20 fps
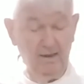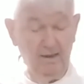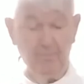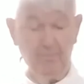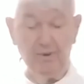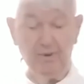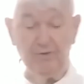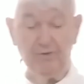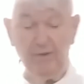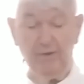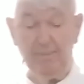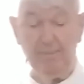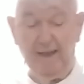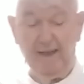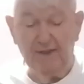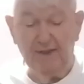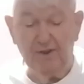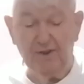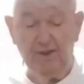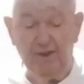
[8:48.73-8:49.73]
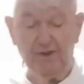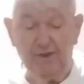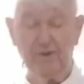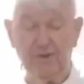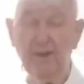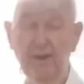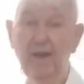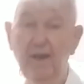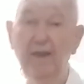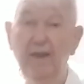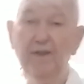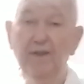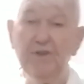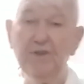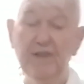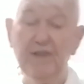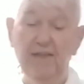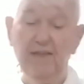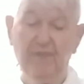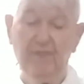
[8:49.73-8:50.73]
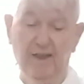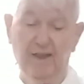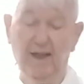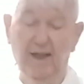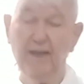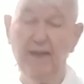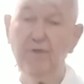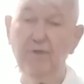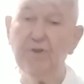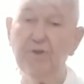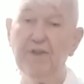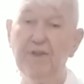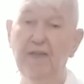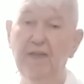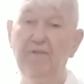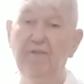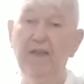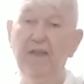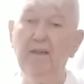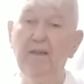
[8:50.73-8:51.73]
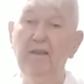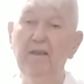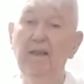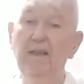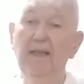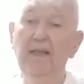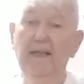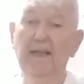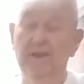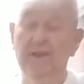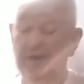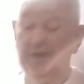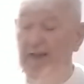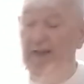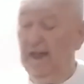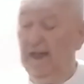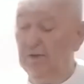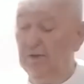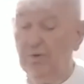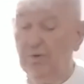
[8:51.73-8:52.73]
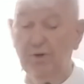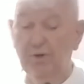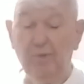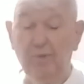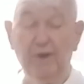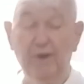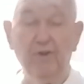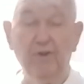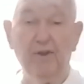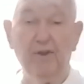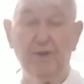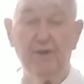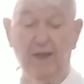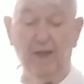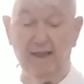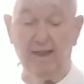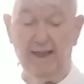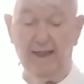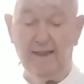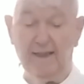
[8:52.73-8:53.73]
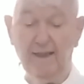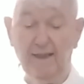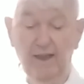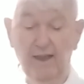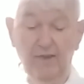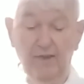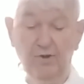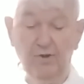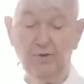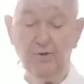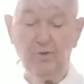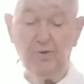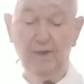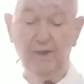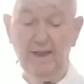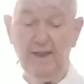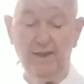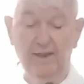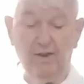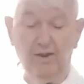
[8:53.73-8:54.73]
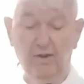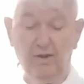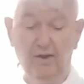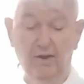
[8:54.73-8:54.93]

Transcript: I'm going to put 3 packs of this stevia. I use stevia. It is a natural sweetener. It's not like Nutria and